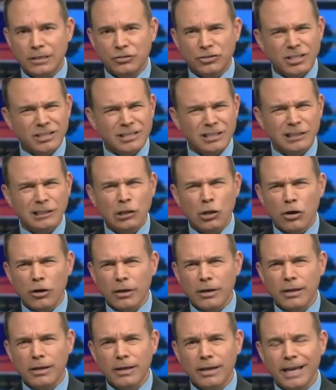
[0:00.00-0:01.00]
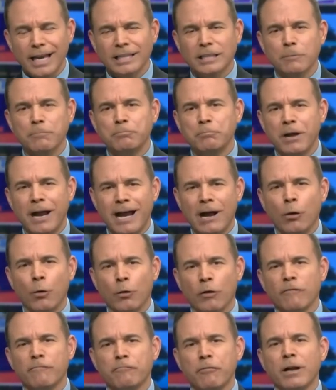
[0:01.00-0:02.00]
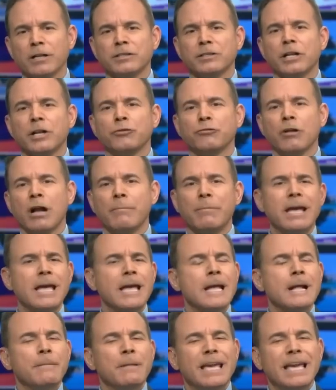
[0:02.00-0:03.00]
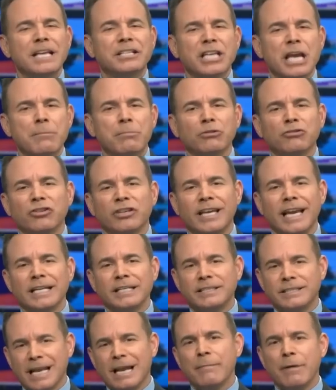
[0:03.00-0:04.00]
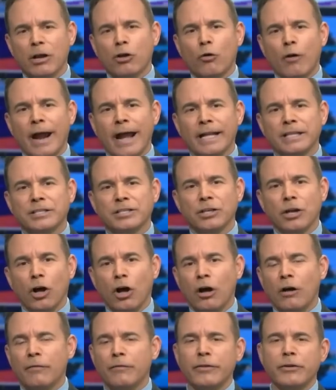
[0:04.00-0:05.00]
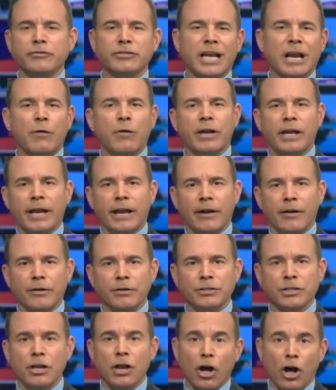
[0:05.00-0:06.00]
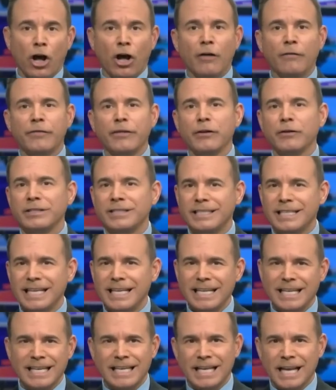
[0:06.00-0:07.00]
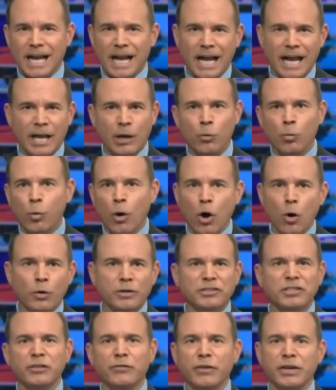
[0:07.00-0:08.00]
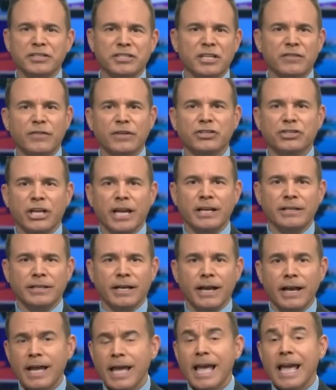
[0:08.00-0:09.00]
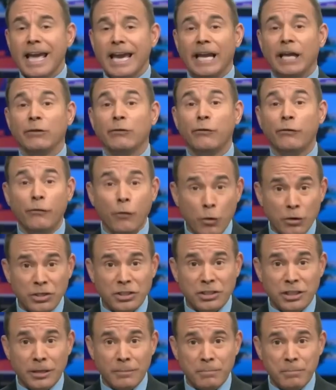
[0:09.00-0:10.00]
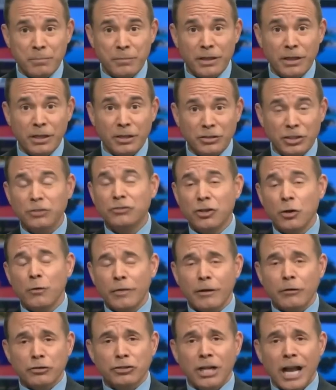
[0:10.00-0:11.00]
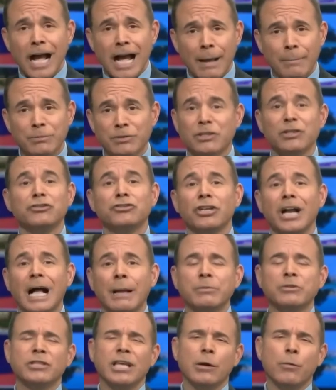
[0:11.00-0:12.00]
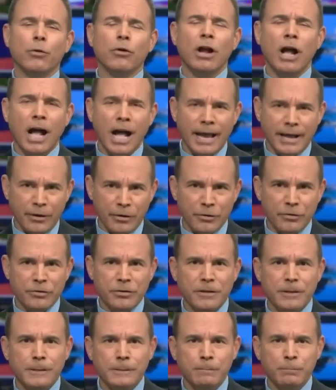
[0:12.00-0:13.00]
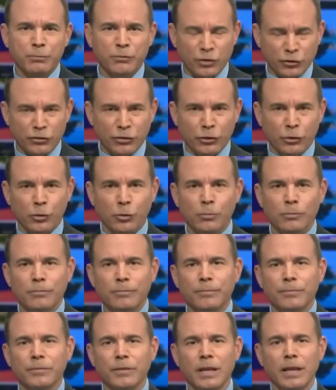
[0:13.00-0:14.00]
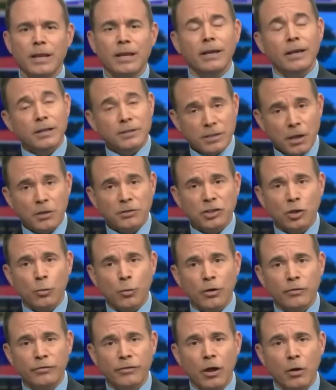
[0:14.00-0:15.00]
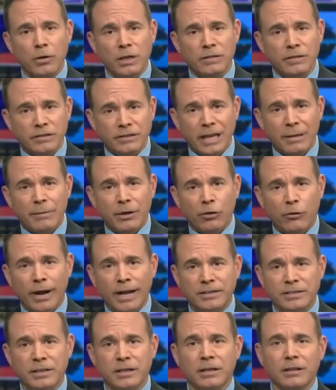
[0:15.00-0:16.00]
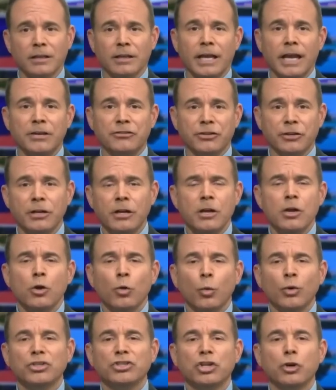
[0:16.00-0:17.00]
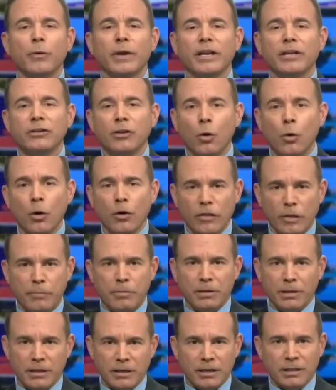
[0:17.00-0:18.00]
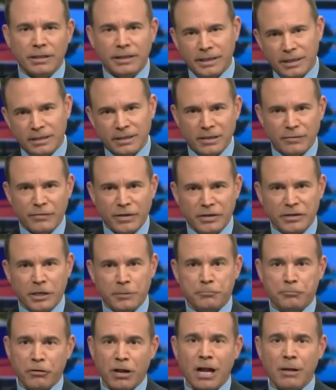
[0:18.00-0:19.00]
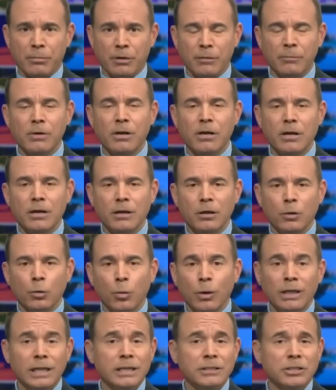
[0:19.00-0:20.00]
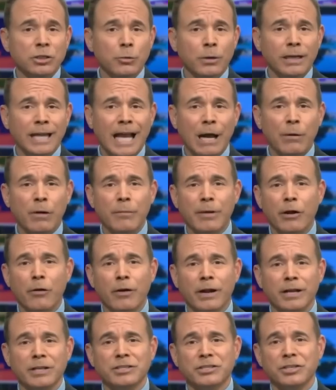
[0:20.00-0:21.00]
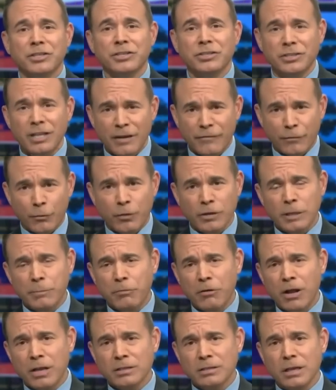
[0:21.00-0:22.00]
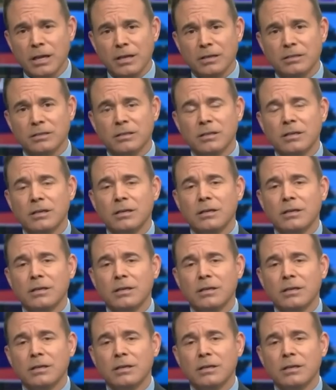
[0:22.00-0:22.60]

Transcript: Just look at the power of President Trump. He's able to get Democrats off their derrieres, off their D E I woke divisive agenda, and force them to do their jobs, the jobs they were hired to do. It's also worth noting the Democrats' inclination was to ignore the politically inconvenient problem, willing to allow Americans to suffer in the process.